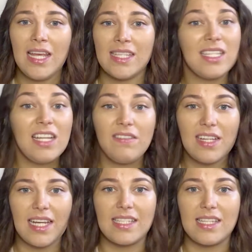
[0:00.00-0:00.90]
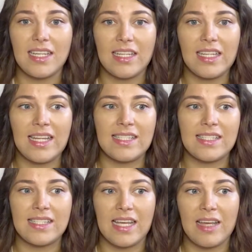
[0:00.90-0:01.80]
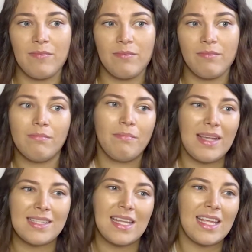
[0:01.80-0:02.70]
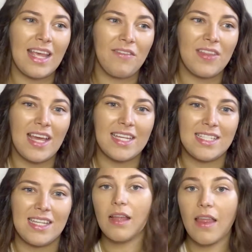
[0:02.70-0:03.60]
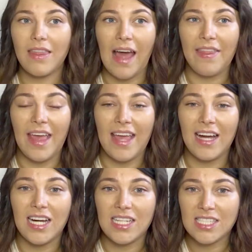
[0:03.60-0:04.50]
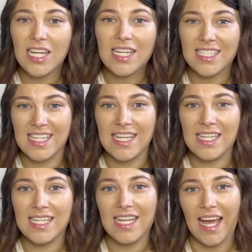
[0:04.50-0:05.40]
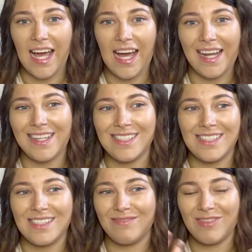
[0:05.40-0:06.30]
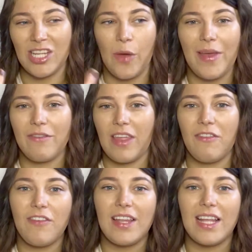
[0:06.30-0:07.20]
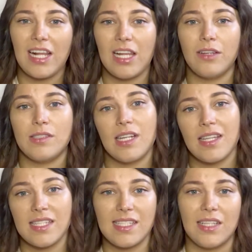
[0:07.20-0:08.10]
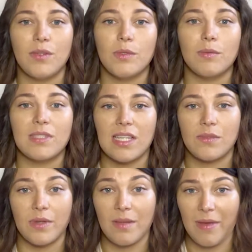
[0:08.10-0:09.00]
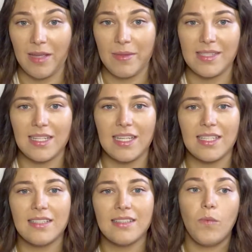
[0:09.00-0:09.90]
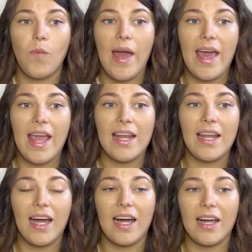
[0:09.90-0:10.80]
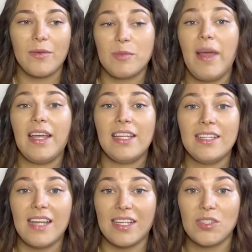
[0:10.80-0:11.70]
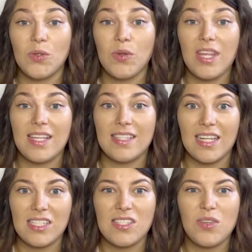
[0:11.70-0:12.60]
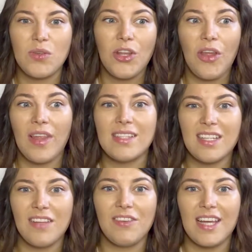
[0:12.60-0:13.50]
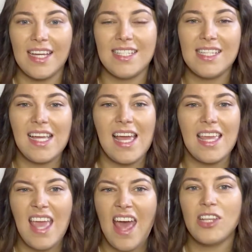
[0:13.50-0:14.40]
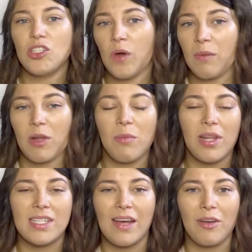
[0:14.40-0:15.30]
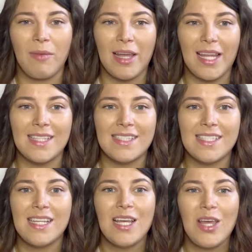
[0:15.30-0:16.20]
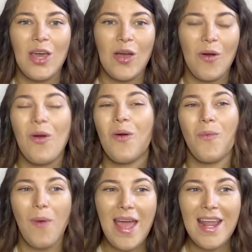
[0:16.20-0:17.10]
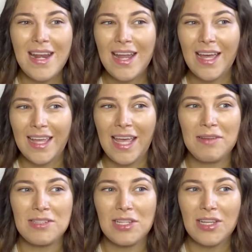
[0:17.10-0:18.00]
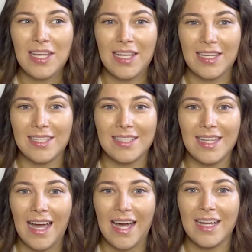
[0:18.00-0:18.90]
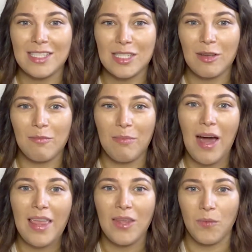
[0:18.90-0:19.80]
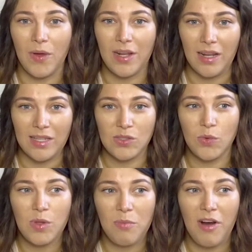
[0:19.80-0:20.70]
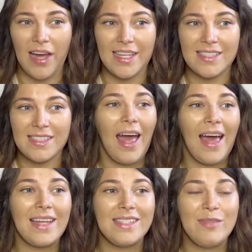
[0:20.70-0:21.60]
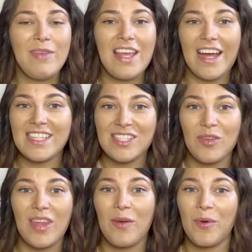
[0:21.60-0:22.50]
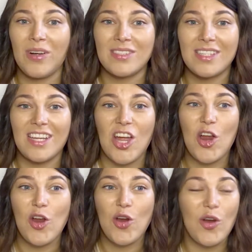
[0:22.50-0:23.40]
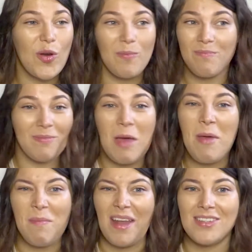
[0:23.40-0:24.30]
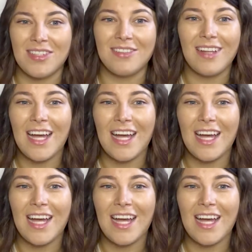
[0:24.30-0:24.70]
It's a lovely idea. It's basically giving the idea that they are tucked in and, you know, they feel enclosed like they're still in the womb because that's what the baby's like. When I was pregnant, I saw this and I just thought, you know, that's a lovely idea. Yeah, do you know what? I'm going to put it down on my list. When I came to looking at buying one and I saw the price, and to me, I just thought that was a bit mental.